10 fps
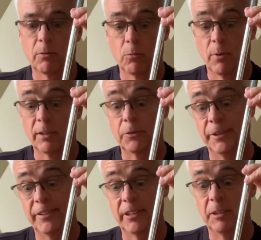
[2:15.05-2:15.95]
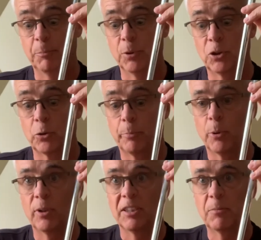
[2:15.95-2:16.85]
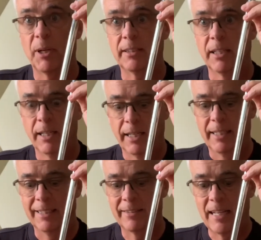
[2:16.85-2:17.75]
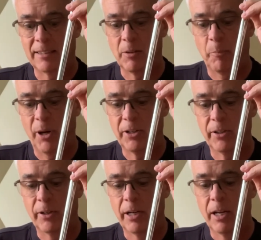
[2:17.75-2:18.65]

Well, the reason he push or pull his putt is that the putter